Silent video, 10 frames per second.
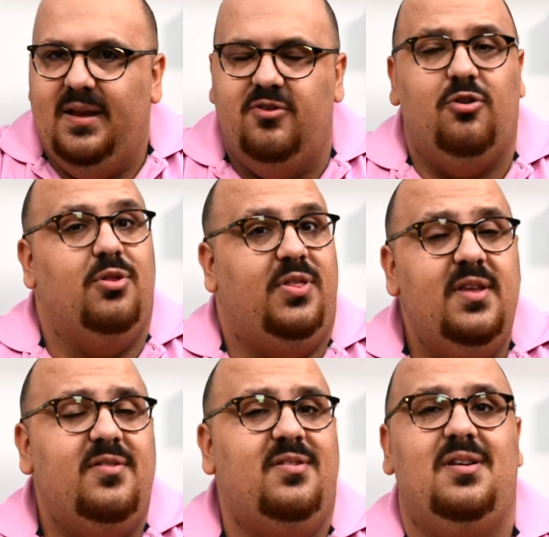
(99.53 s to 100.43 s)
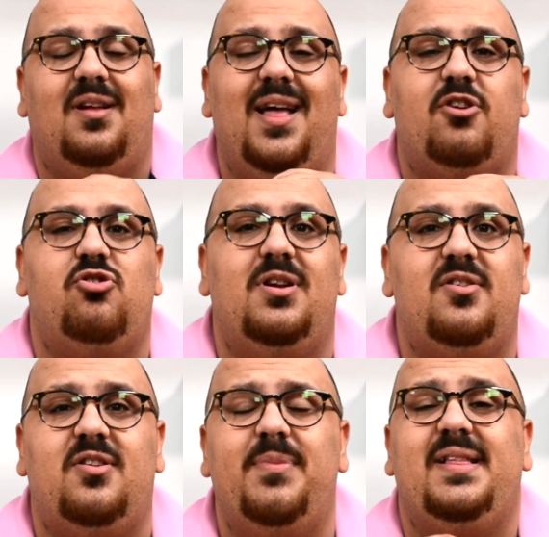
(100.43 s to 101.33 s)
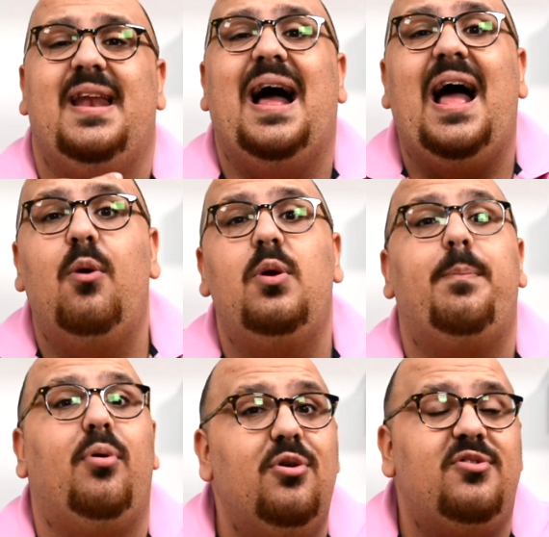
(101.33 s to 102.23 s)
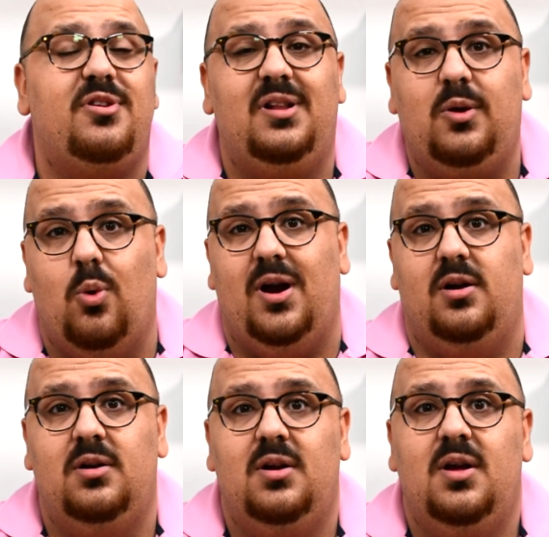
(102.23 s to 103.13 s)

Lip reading: So this collection is something that I would personally wear